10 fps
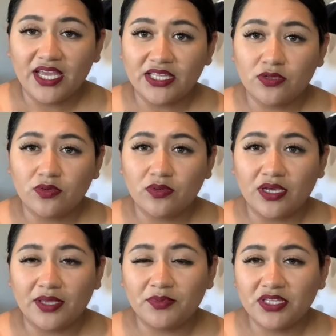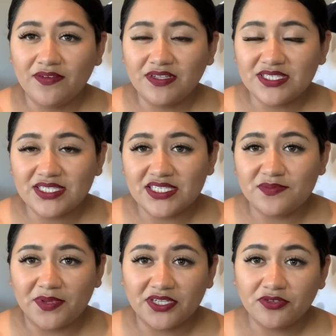I believe it's the
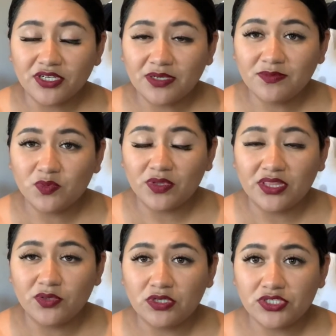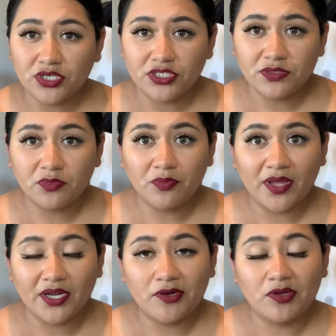Spectra comes with the rechargeable
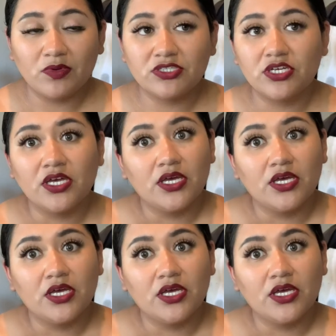battery, which